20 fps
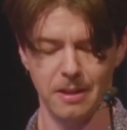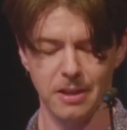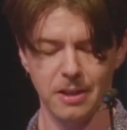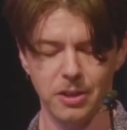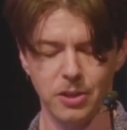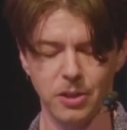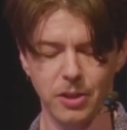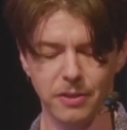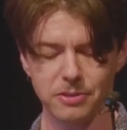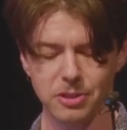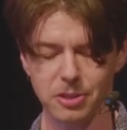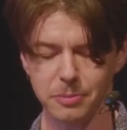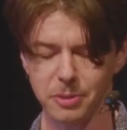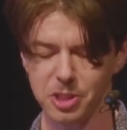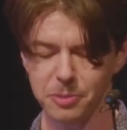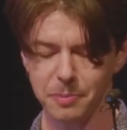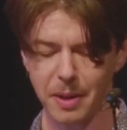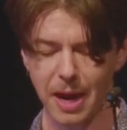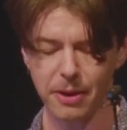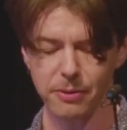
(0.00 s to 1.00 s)
You have so
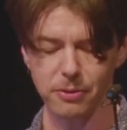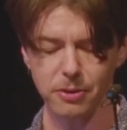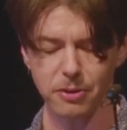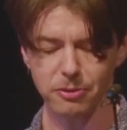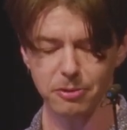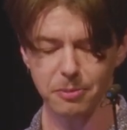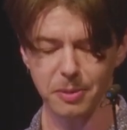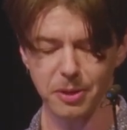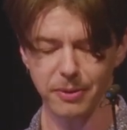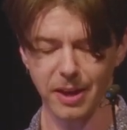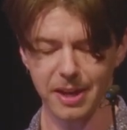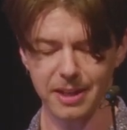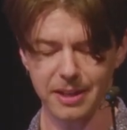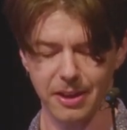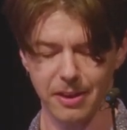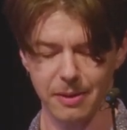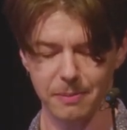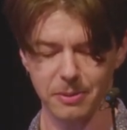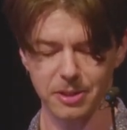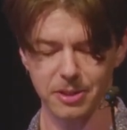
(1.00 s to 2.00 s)
much power over me right
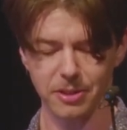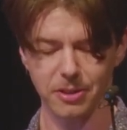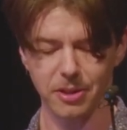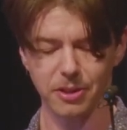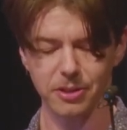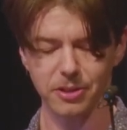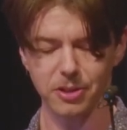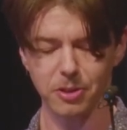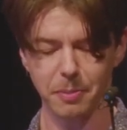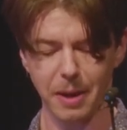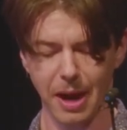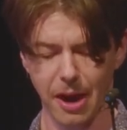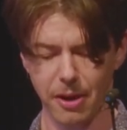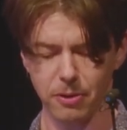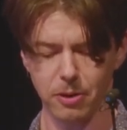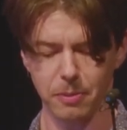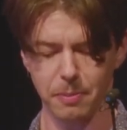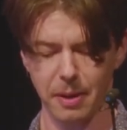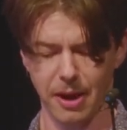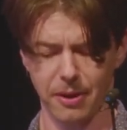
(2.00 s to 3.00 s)
now, I'm going to call you
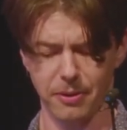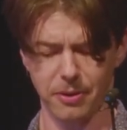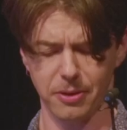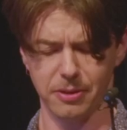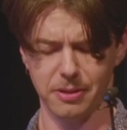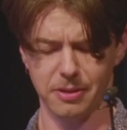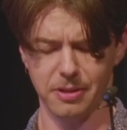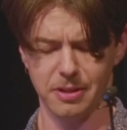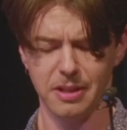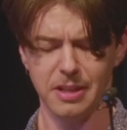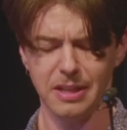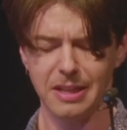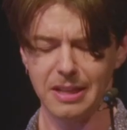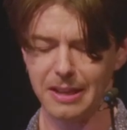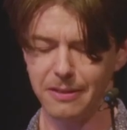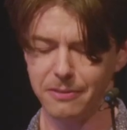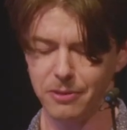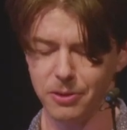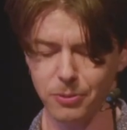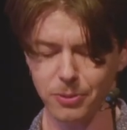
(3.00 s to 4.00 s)
Power.
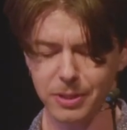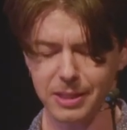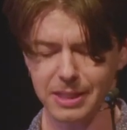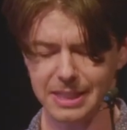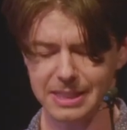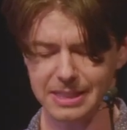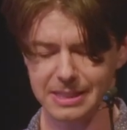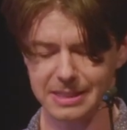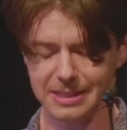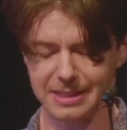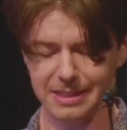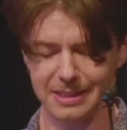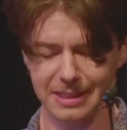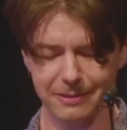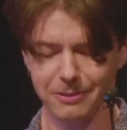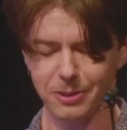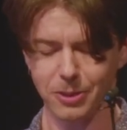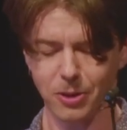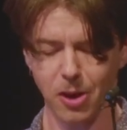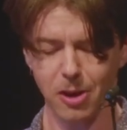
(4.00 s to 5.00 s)
If
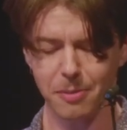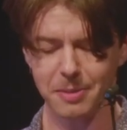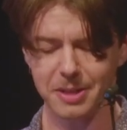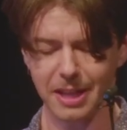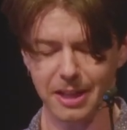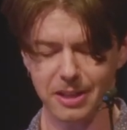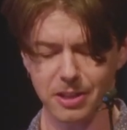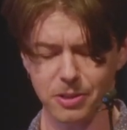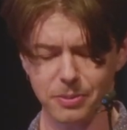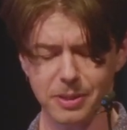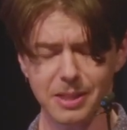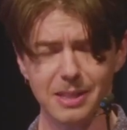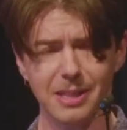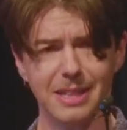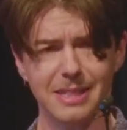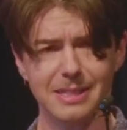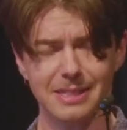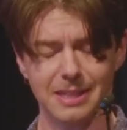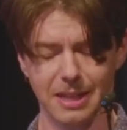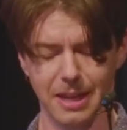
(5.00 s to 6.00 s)
you call me that, you
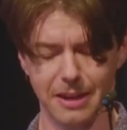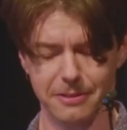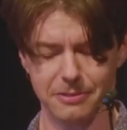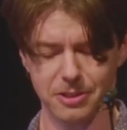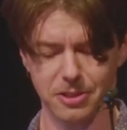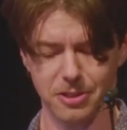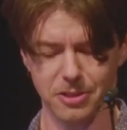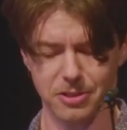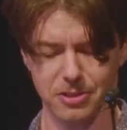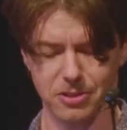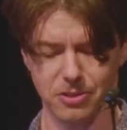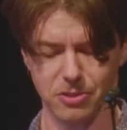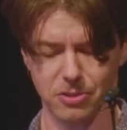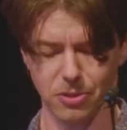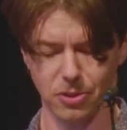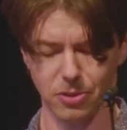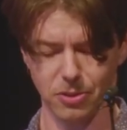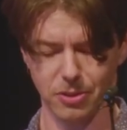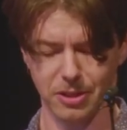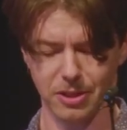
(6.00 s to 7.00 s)
realize I'll have to call you
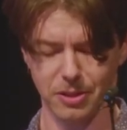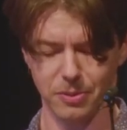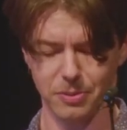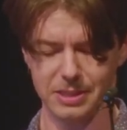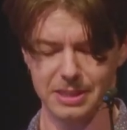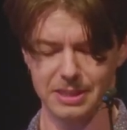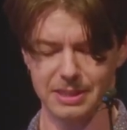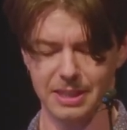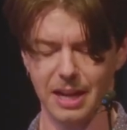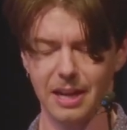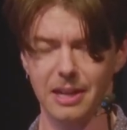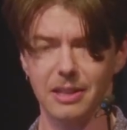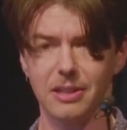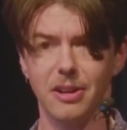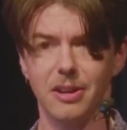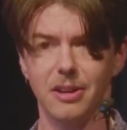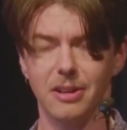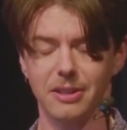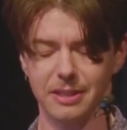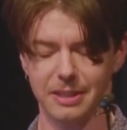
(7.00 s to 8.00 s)
Glory. It was a
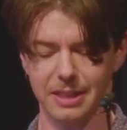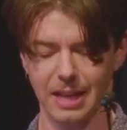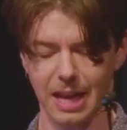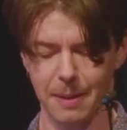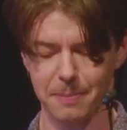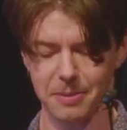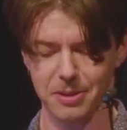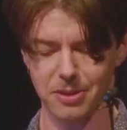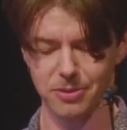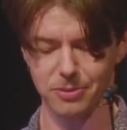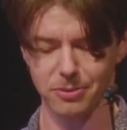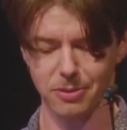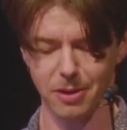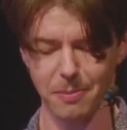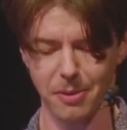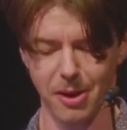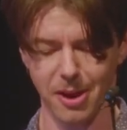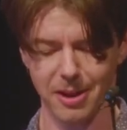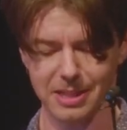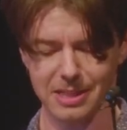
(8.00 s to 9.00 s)
dialogue that happened through our
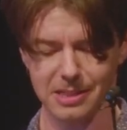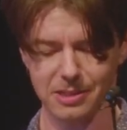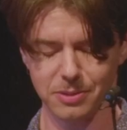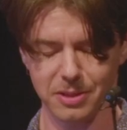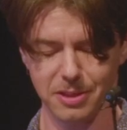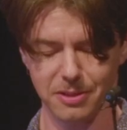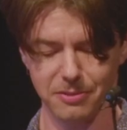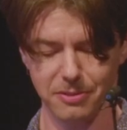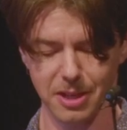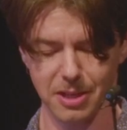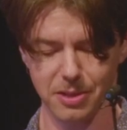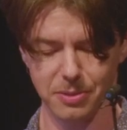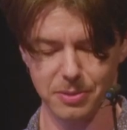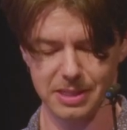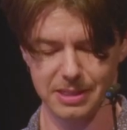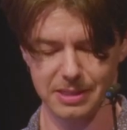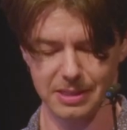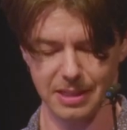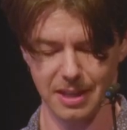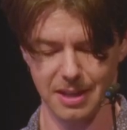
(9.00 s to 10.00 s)
bodies when the veil
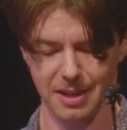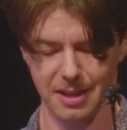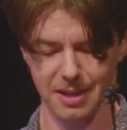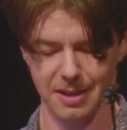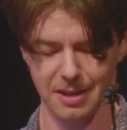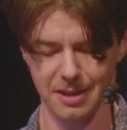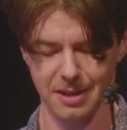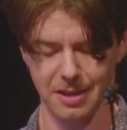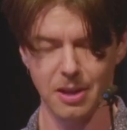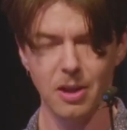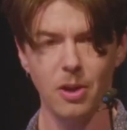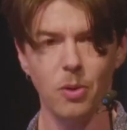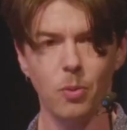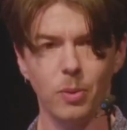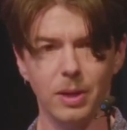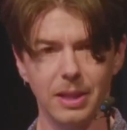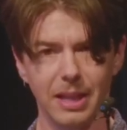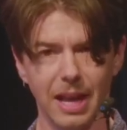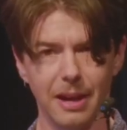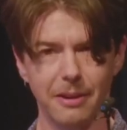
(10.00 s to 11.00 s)
was thin.
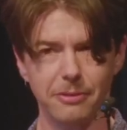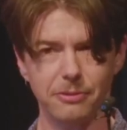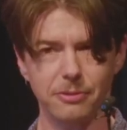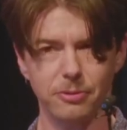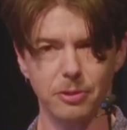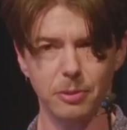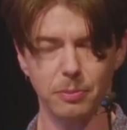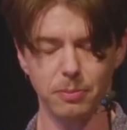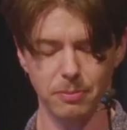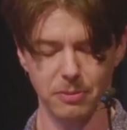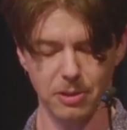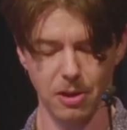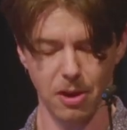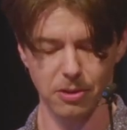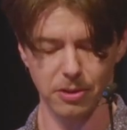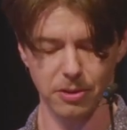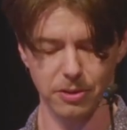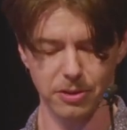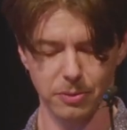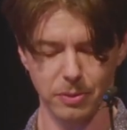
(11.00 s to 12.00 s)
We laughed for
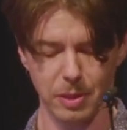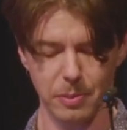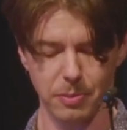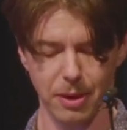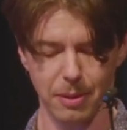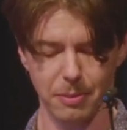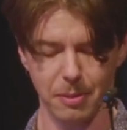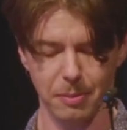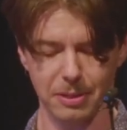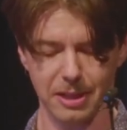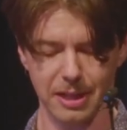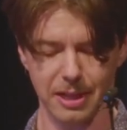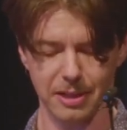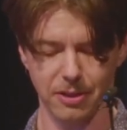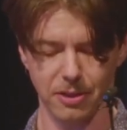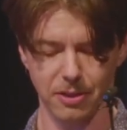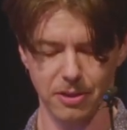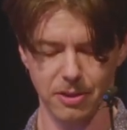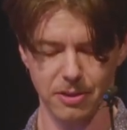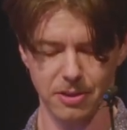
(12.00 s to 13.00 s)
longer than we probably
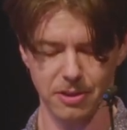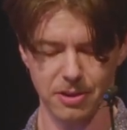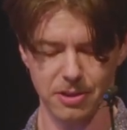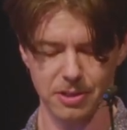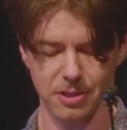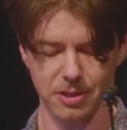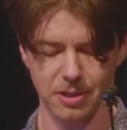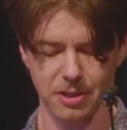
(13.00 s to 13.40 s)
had earned.